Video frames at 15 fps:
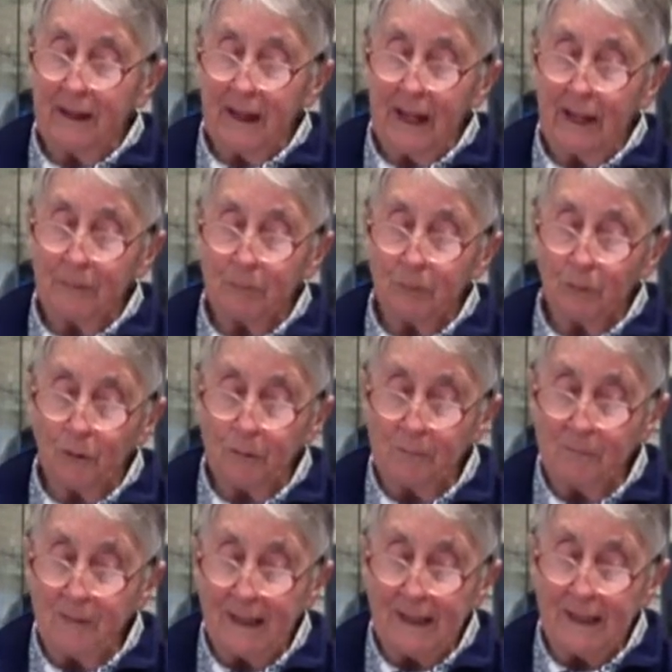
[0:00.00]
had brought
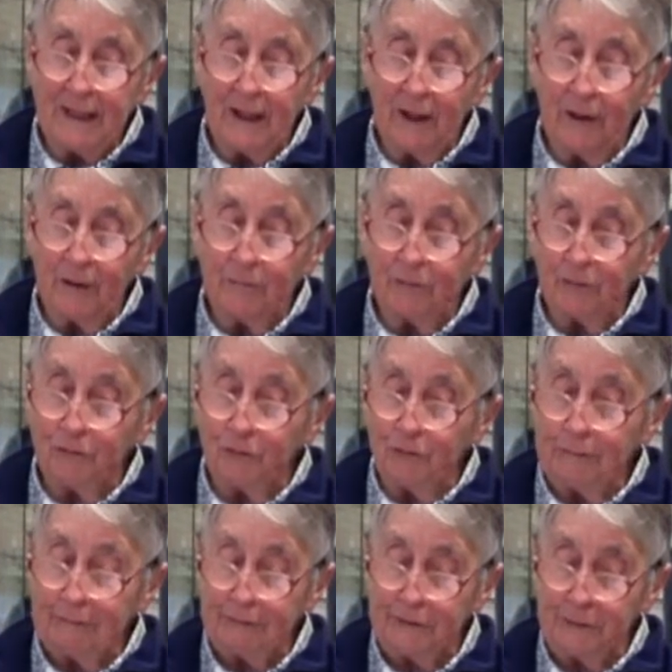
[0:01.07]
many
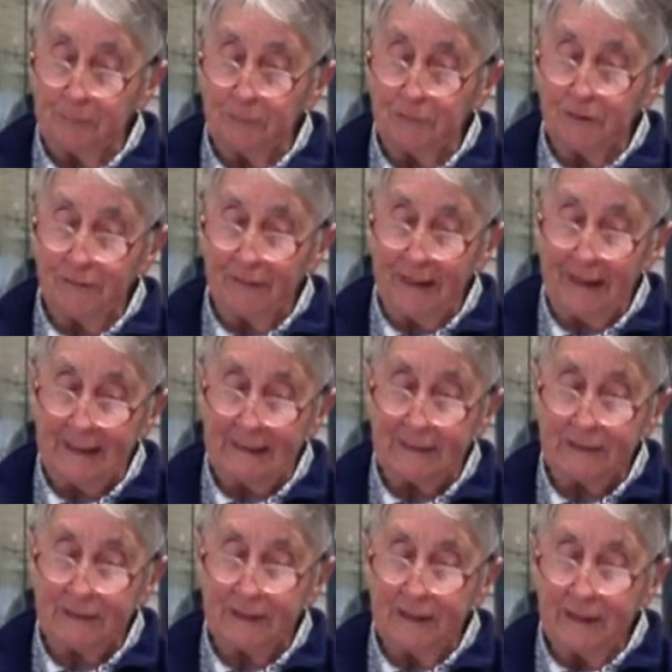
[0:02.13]
overdue ships to the
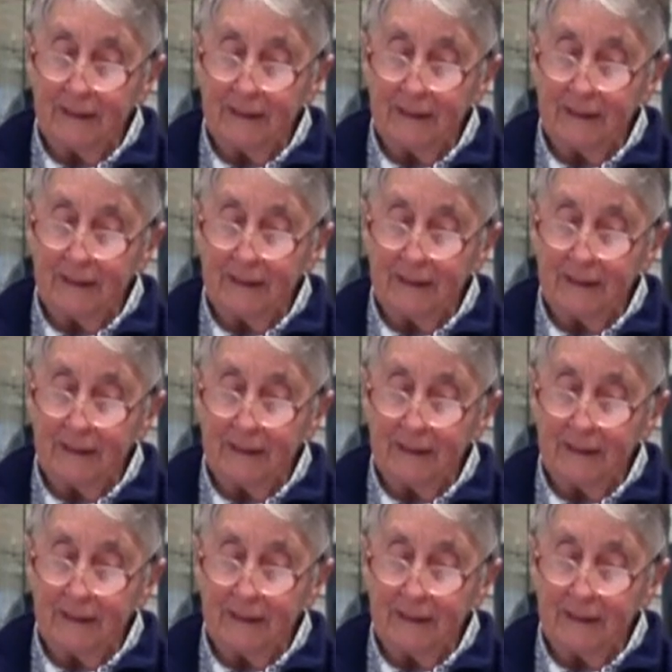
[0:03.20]
heads,